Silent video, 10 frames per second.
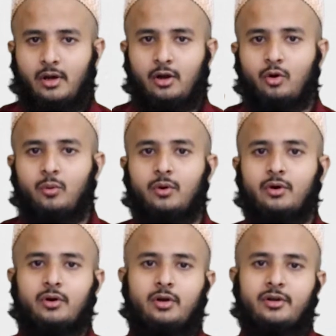Hello
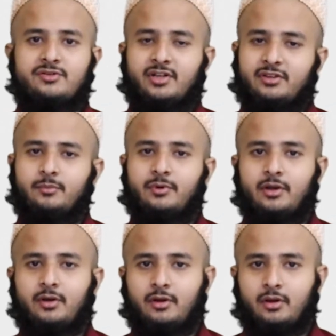world, it's Hatim
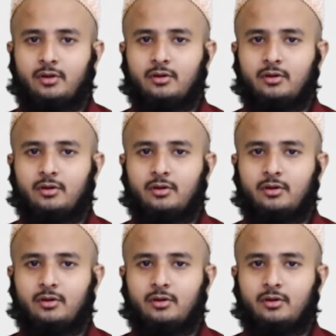Tekri.